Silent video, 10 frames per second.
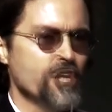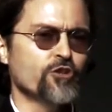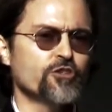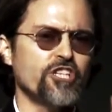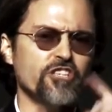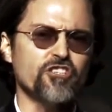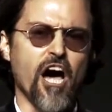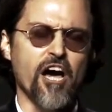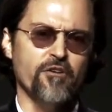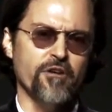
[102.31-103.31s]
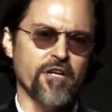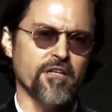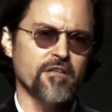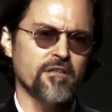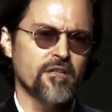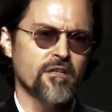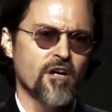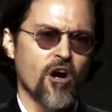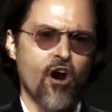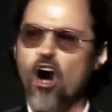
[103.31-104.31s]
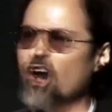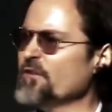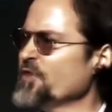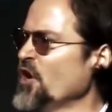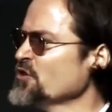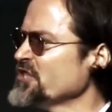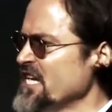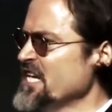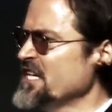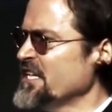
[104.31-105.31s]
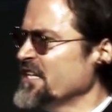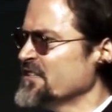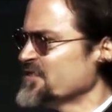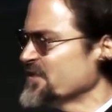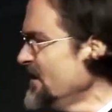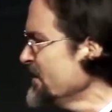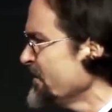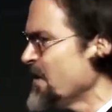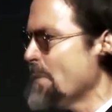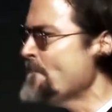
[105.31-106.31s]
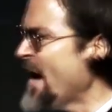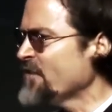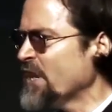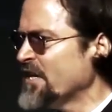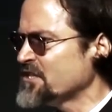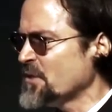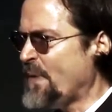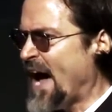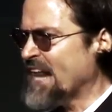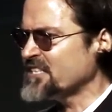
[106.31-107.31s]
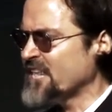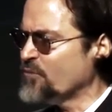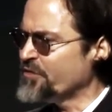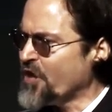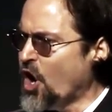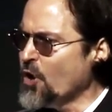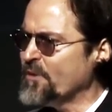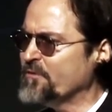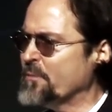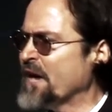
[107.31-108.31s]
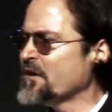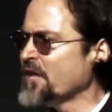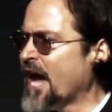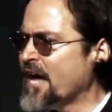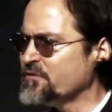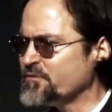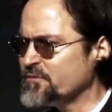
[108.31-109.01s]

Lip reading: You're dishonoring all of those Indians that migrated to Pakistan with the hope of a better life.